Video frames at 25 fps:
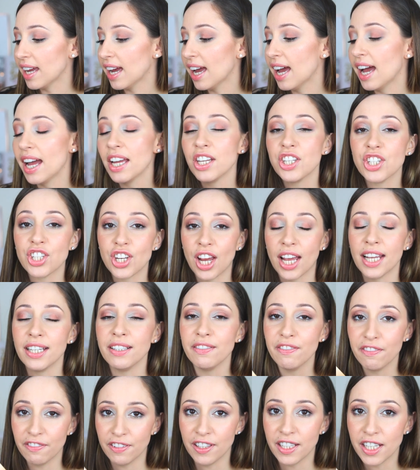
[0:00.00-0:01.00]
a high
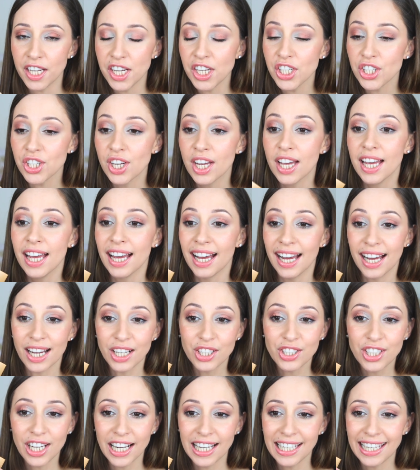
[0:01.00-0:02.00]
shine finish.
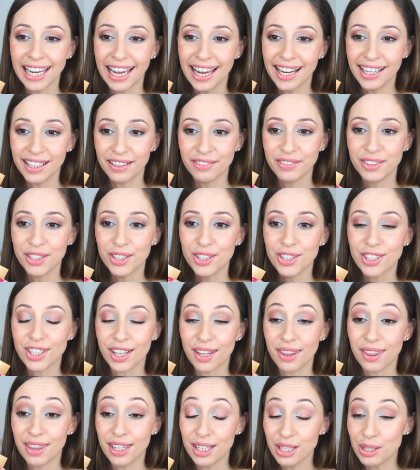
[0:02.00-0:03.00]
Actually, I have
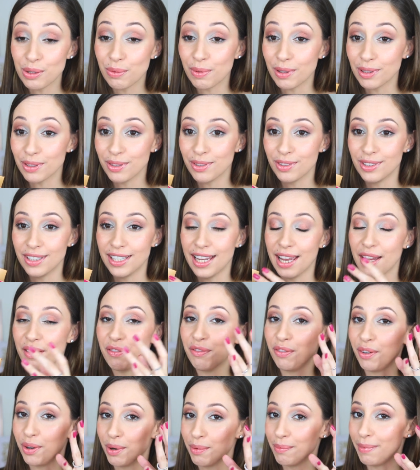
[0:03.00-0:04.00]
used this one today
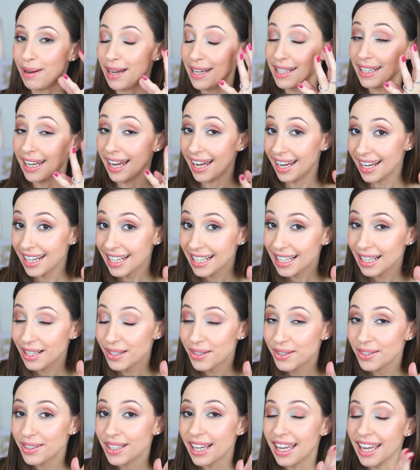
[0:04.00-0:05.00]
for my eye
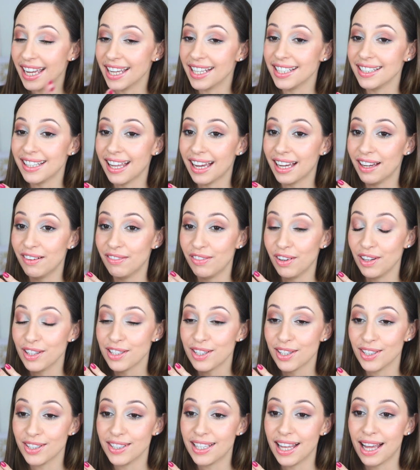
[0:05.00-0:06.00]
look and I have
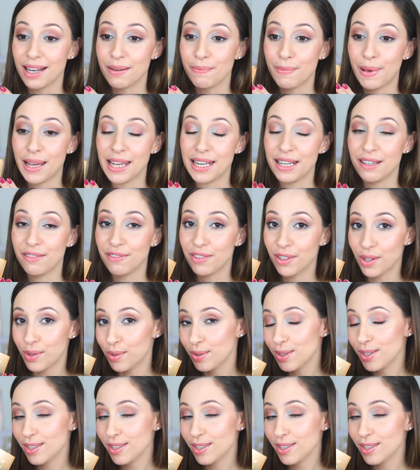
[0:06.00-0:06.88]
also done my review